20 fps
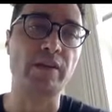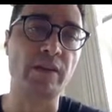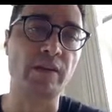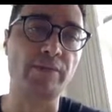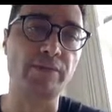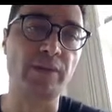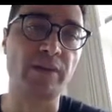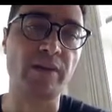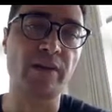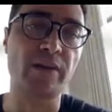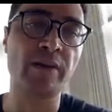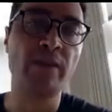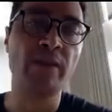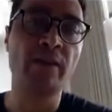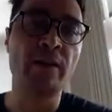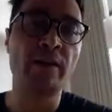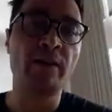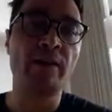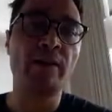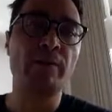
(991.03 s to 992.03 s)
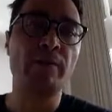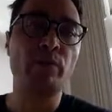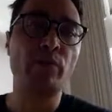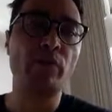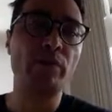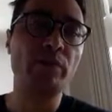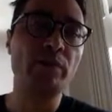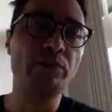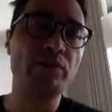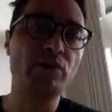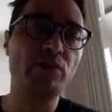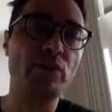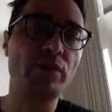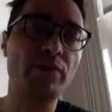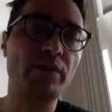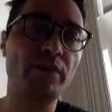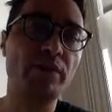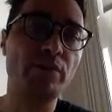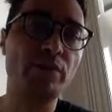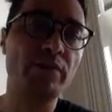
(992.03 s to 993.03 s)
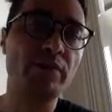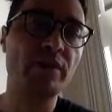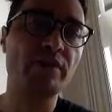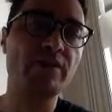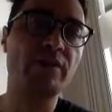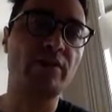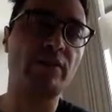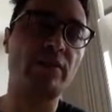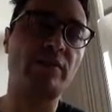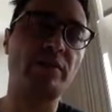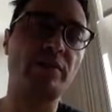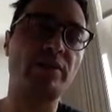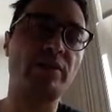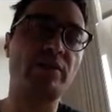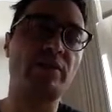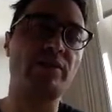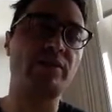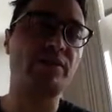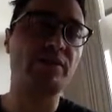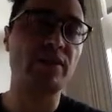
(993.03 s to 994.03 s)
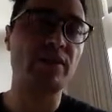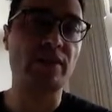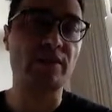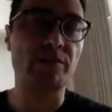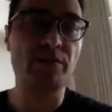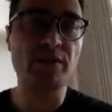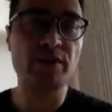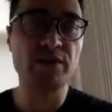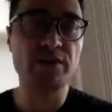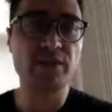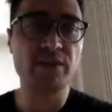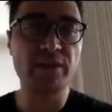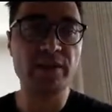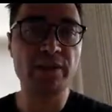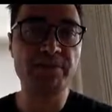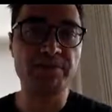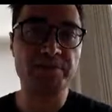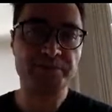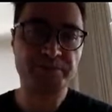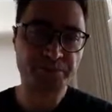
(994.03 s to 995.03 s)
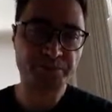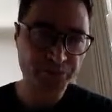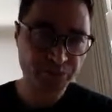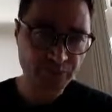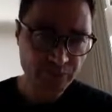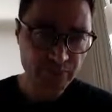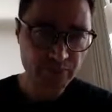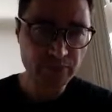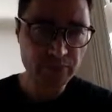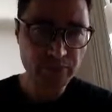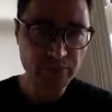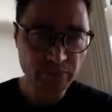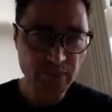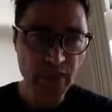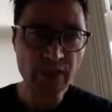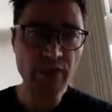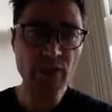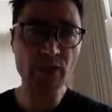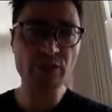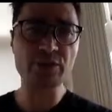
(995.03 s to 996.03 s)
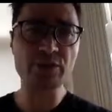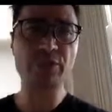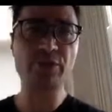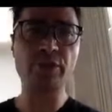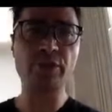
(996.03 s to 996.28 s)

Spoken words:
uptake. Problem-solving products are limited in scalability. No strong